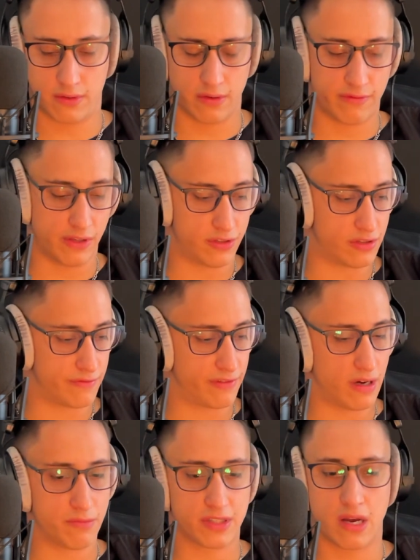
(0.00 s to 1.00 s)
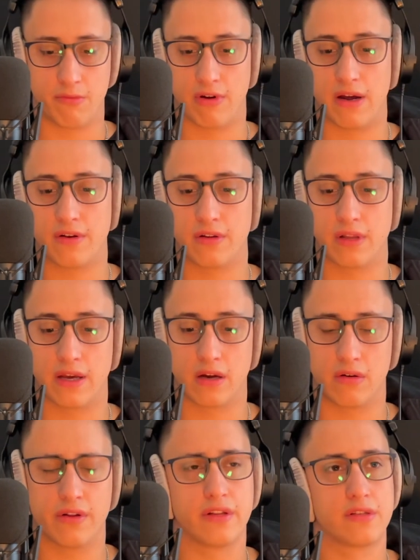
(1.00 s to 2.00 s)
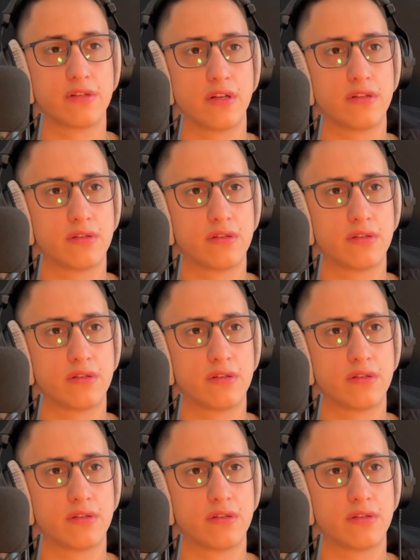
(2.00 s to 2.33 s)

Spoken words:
you know, villagers and farmers come around and they go, oh, that's